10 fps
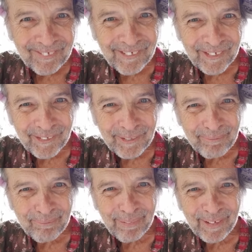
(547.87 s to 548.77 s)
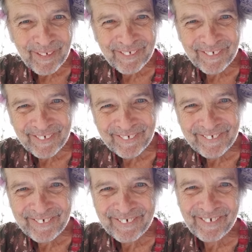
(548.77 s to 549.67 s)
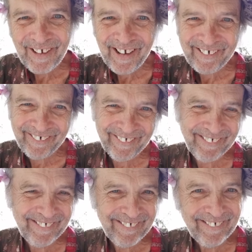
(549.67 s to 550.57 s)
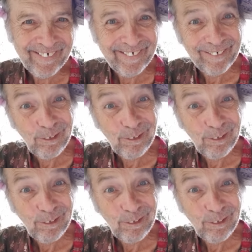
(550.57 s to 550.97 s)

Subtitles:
Those peasant suckers and